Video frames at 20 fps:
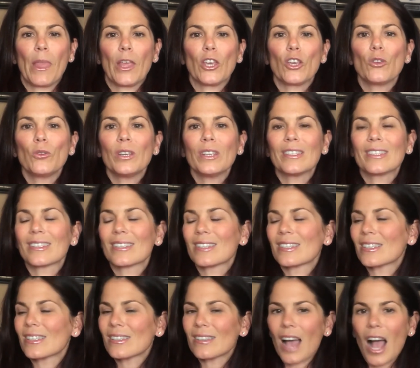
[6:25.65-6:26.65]
You need to
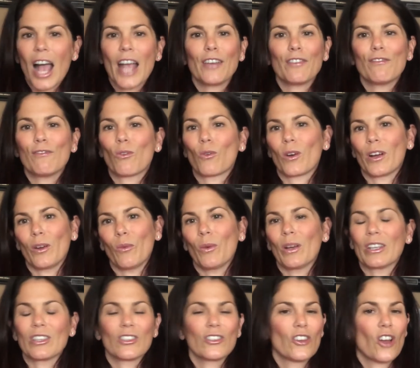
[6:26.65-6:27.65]
decide for it when
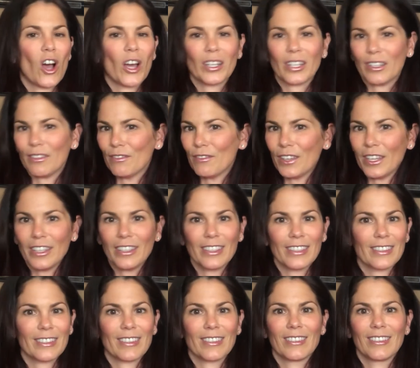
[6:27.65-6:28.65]
it's not
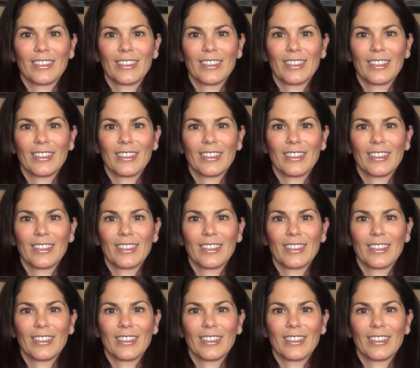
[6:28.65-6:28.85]
convenient,